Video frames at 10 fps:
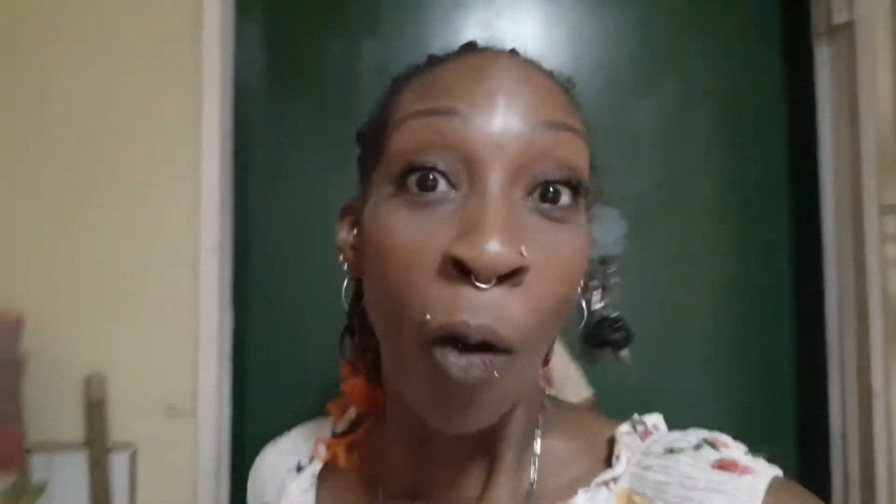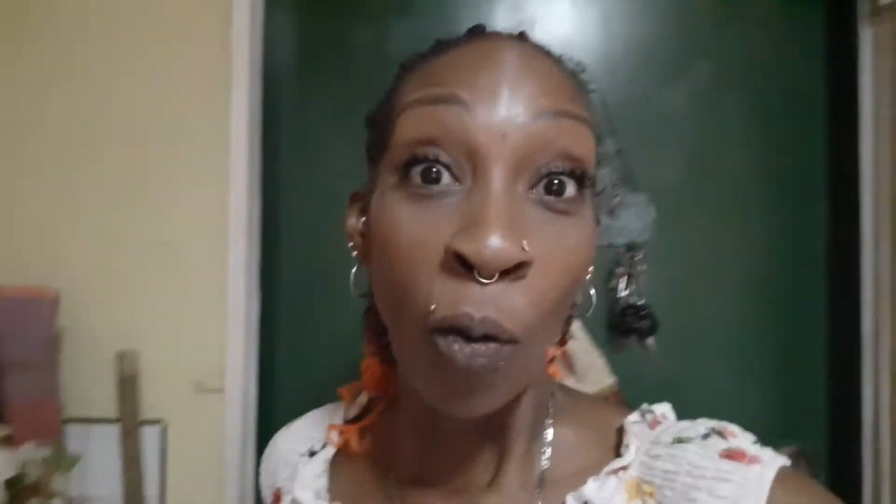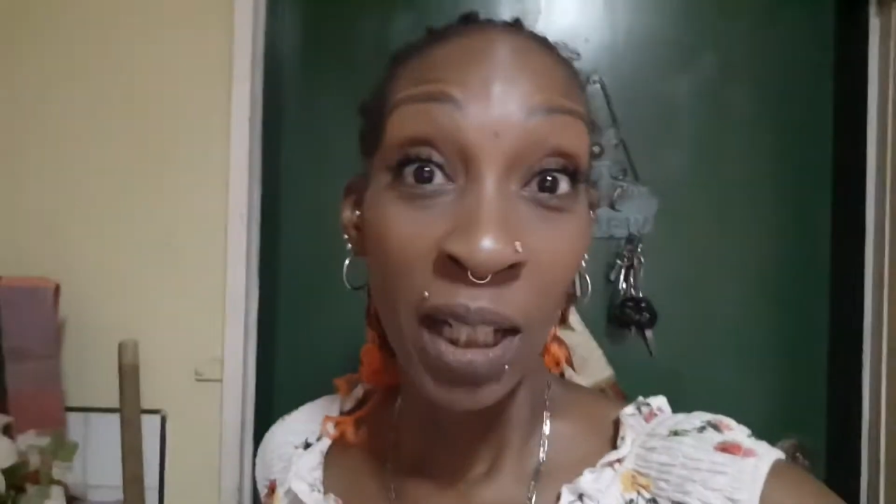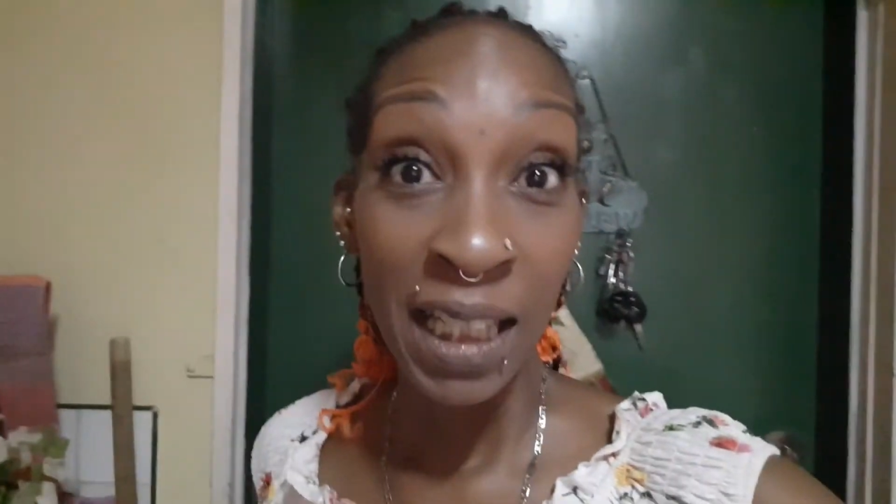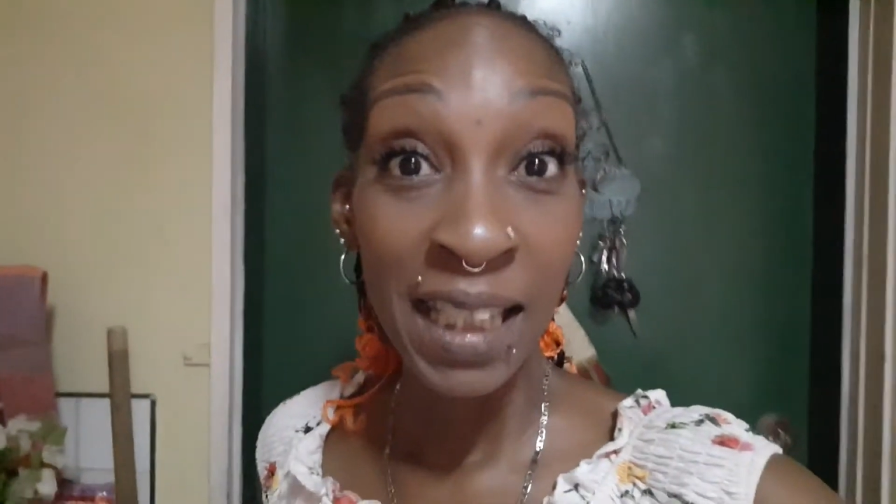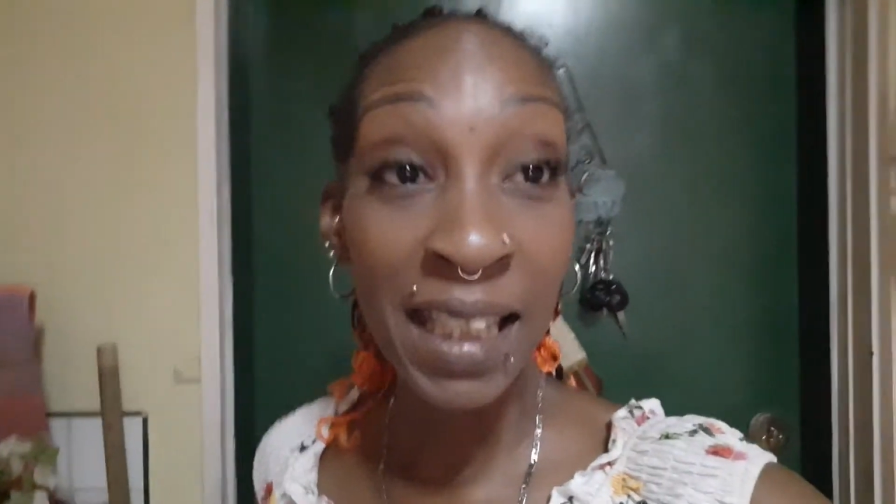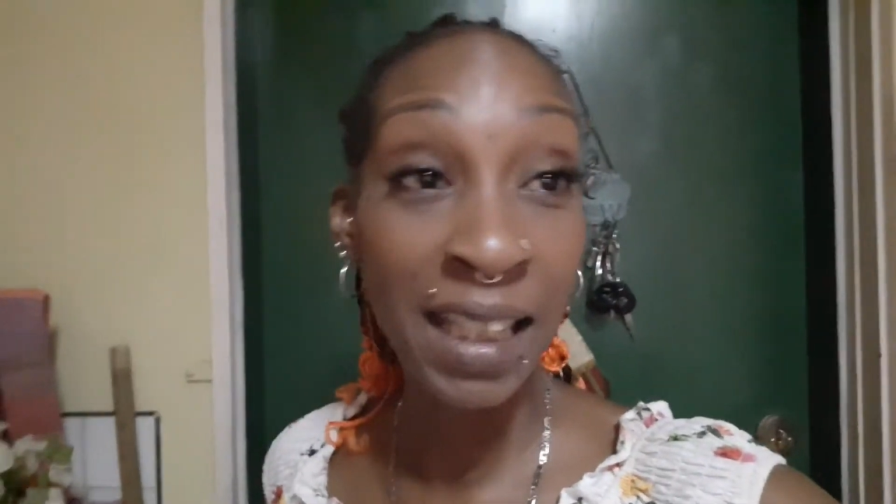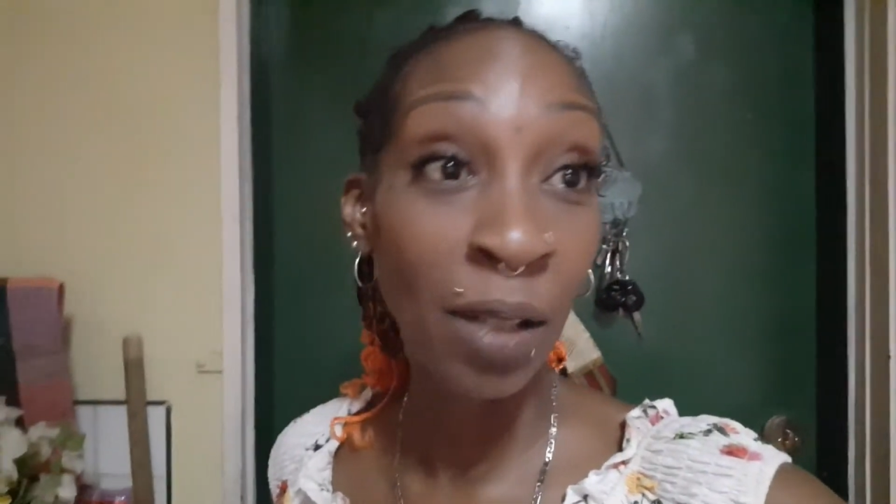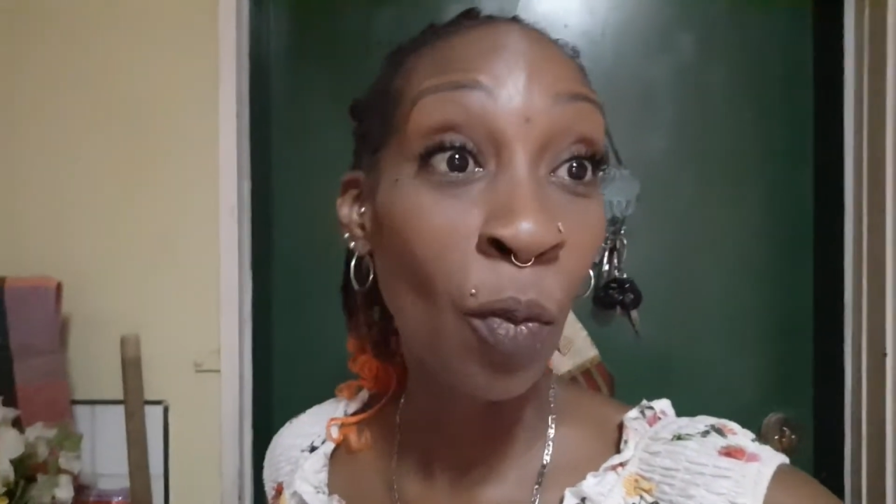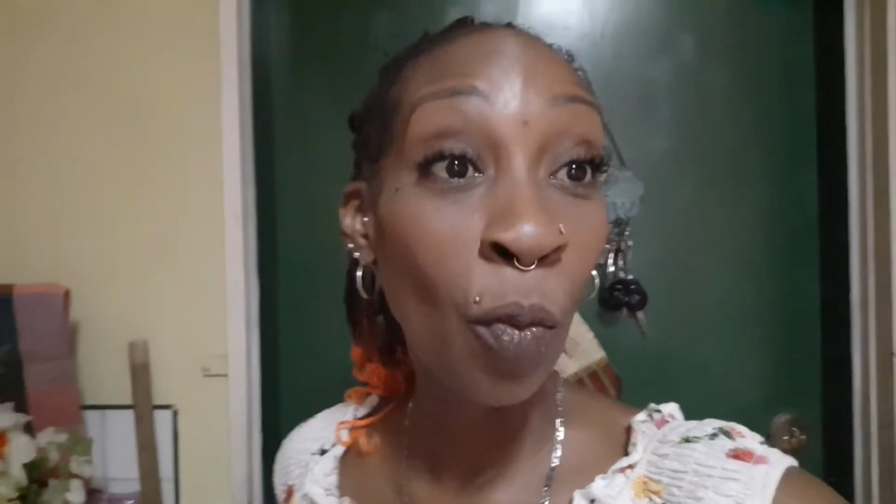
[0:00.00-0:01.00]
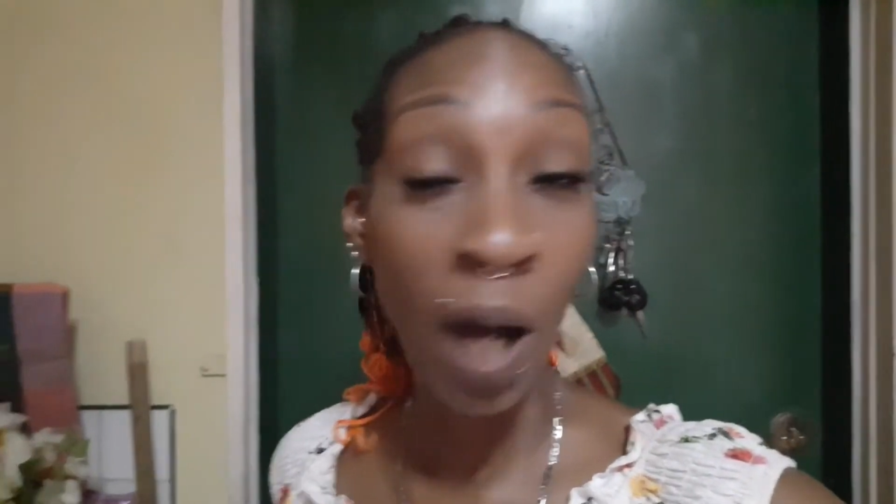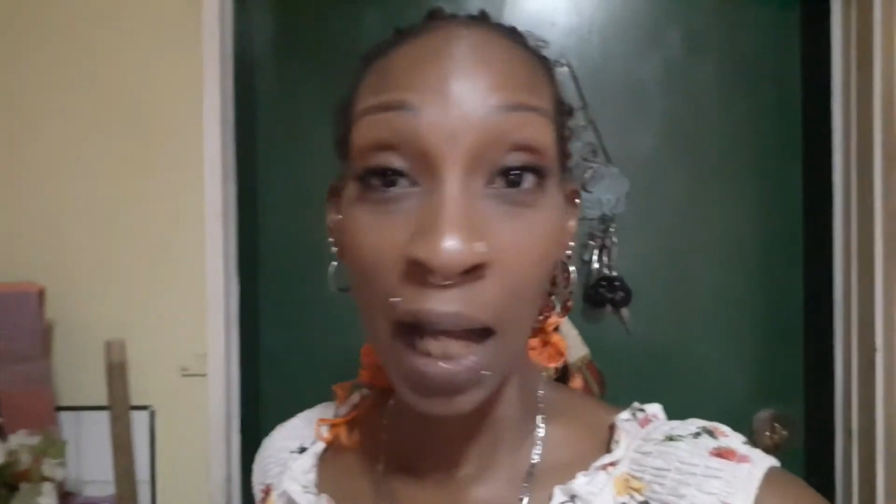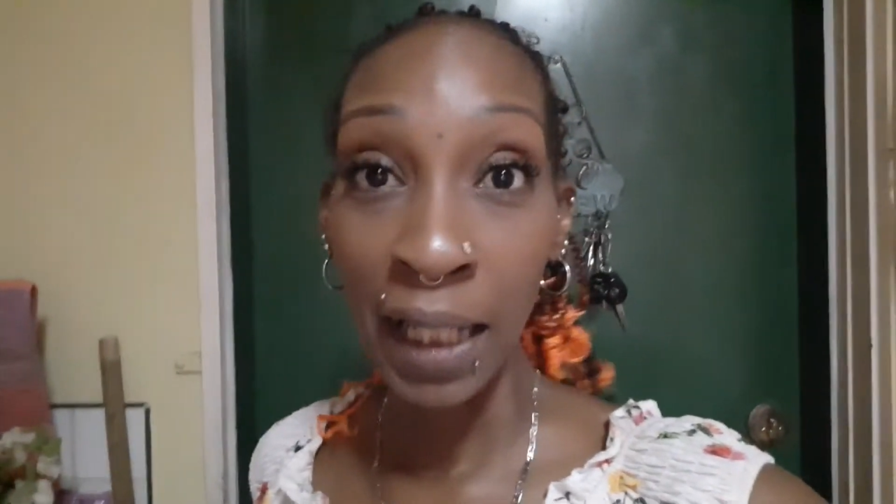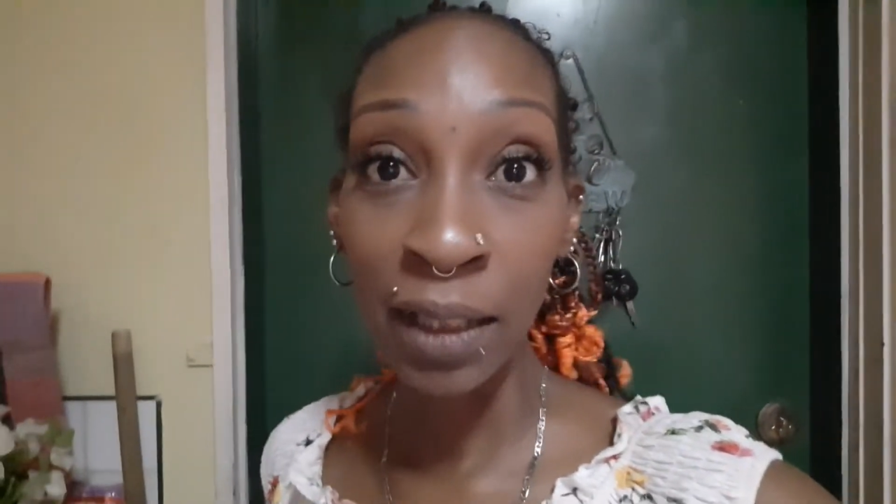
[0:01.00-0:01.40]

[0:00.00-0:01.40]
Well, you see why